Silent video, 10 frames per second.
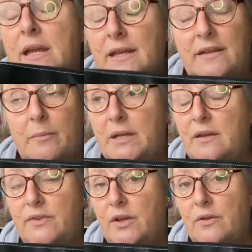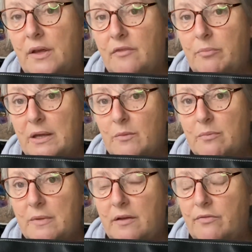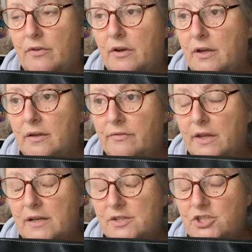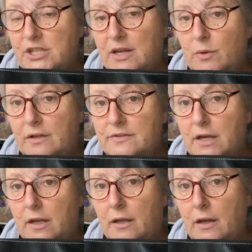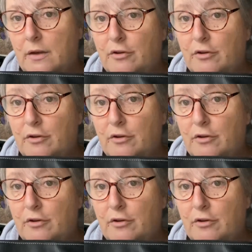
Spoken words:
Now many of you that have been with me for the last year will have done